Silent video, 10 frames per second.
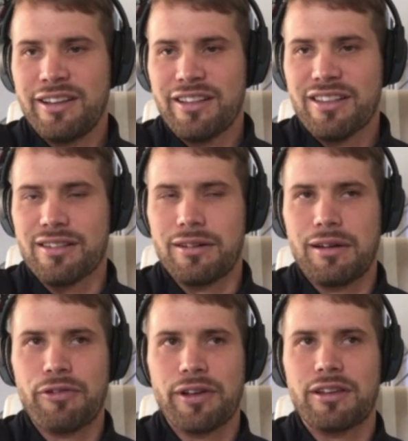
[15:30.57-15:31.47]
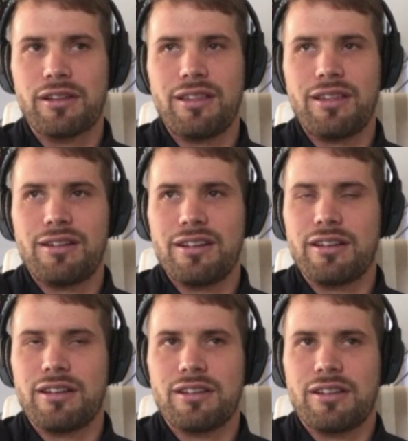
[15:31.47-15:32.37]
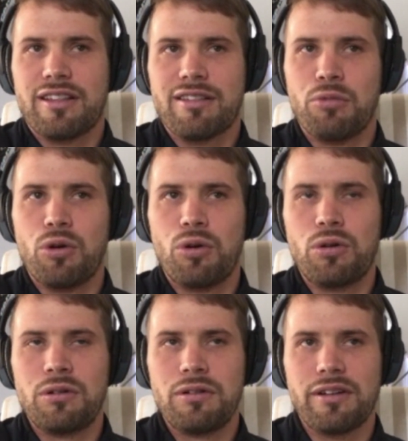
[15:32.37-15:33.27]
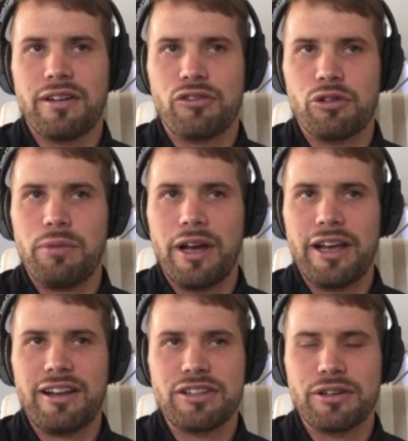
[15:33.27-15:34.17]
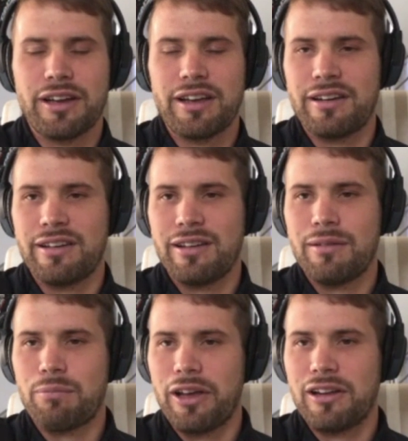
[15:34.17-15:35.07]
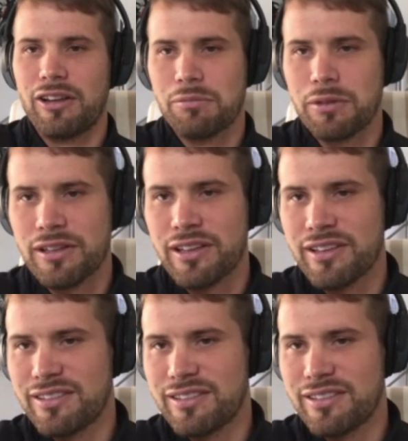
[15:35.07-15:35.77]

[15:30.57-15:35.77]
So I think it's more in Roubaix that you can play a little bit.